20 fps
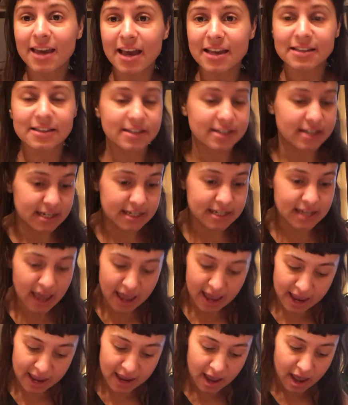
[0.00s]
Yes,
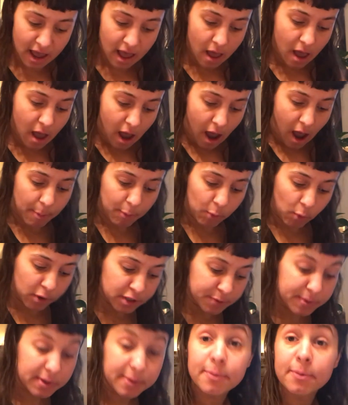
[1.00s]
today I'm going
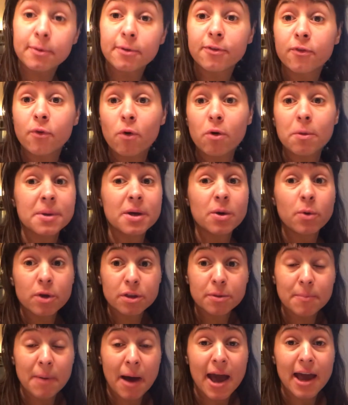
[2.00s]
to be performing
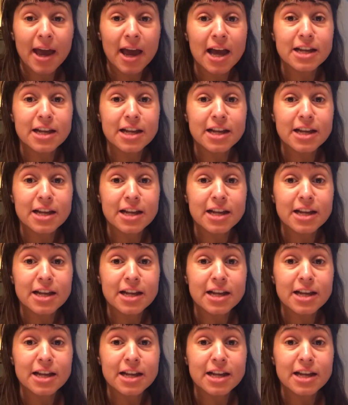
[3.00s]
with my